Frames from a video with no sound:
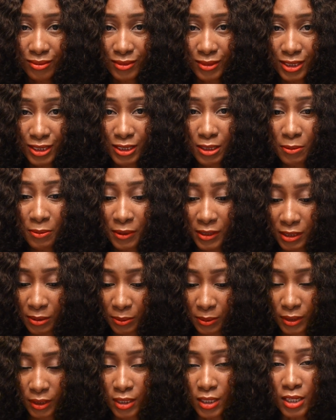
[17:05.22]
It's not
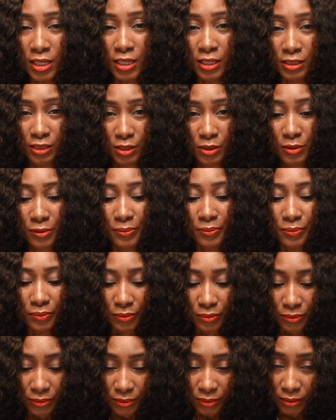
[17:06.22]
possible. So
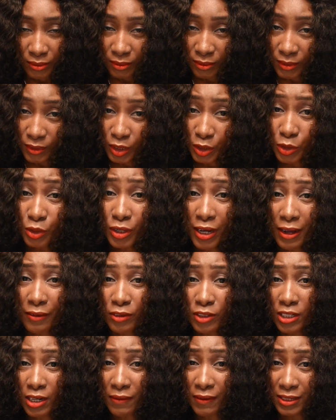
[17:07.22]
you have
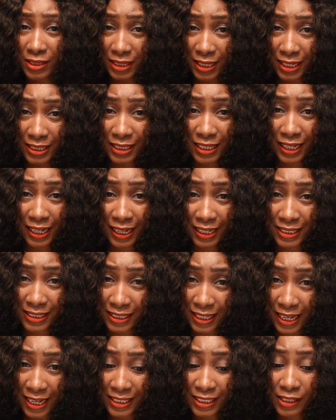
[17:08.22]
a driver's license, like I
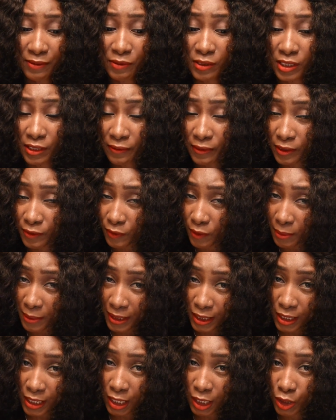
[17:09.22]
said, even if it's from
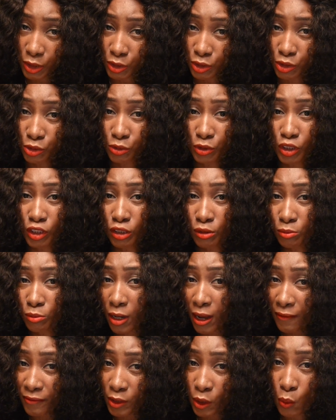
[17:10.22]
another country.
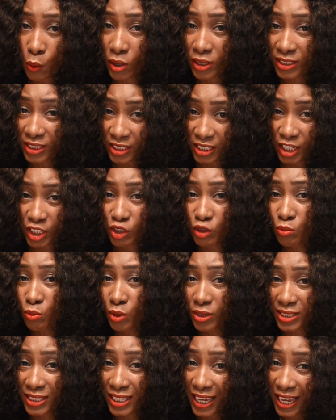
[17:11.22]
After 1 year, you
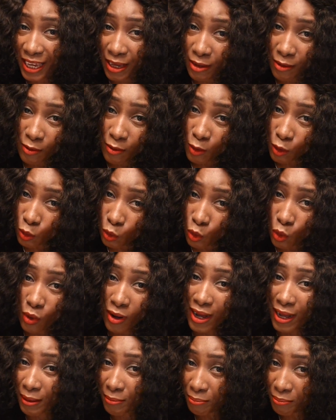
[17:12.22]
must go
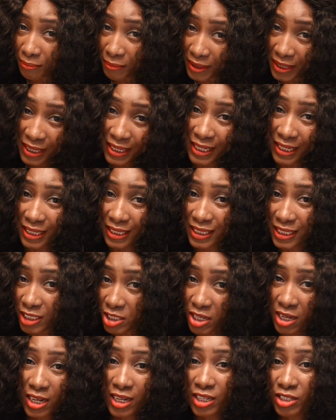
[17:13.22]
and make it
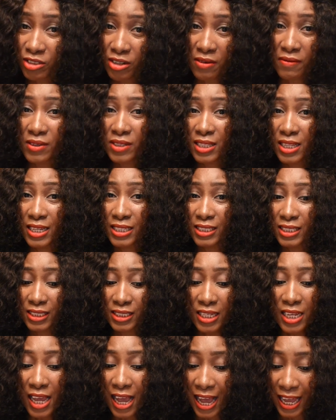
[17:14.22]
Italian driver's
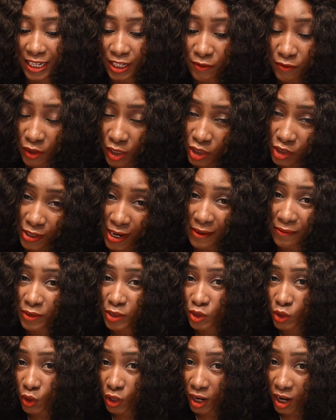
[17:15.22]
license. And if you're
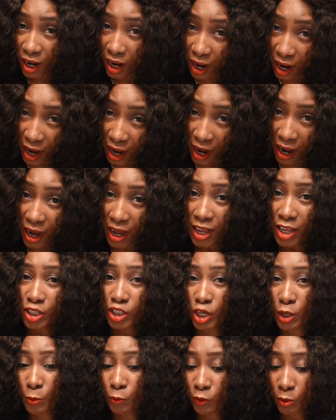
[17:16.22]
driving your car,
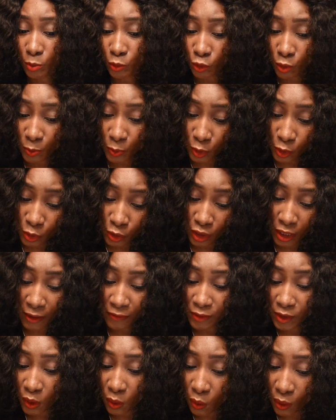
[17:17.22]
you're from European Union,
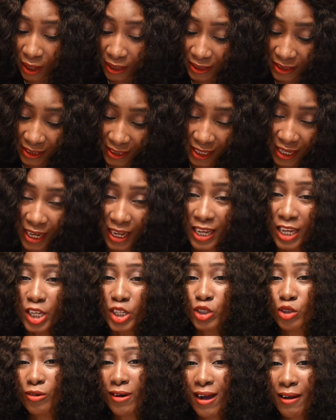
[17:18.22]
after 1 year,
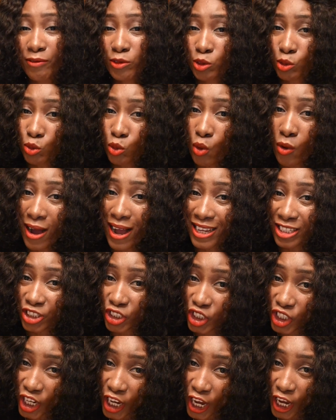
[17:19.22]
you have to go and
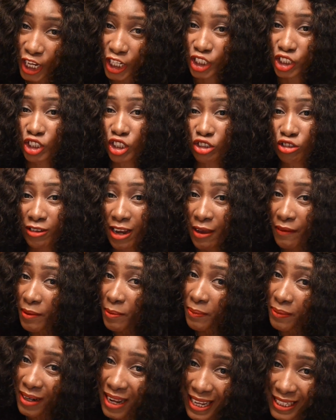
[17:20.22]
change the
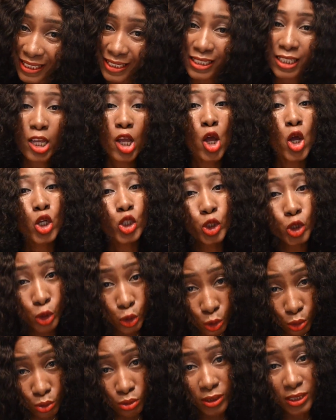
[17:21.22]
driving plate
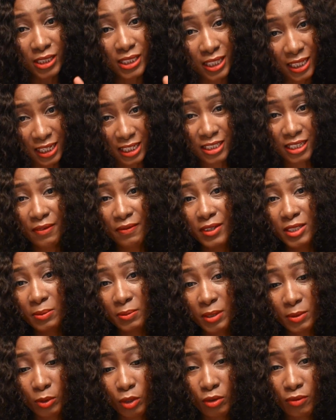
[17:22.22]
to Italian driver's
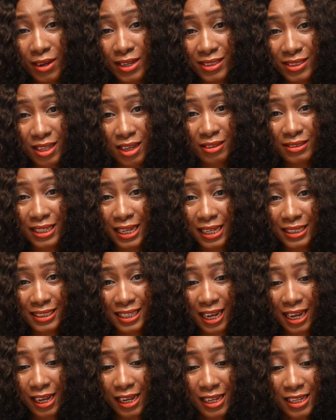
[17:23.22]
plate. Because right now
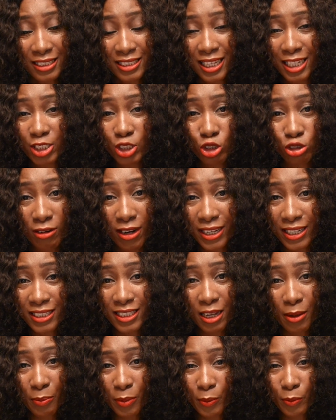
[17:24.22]
they're tracking
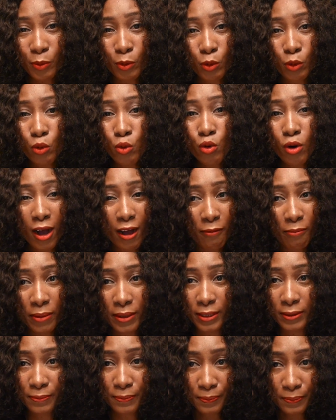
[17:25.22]
down people who have
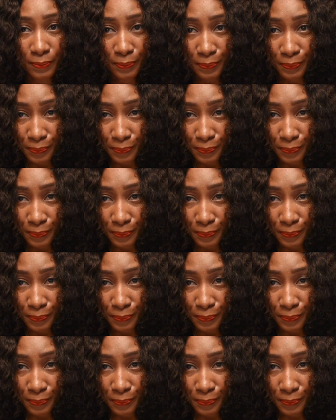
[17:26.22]
been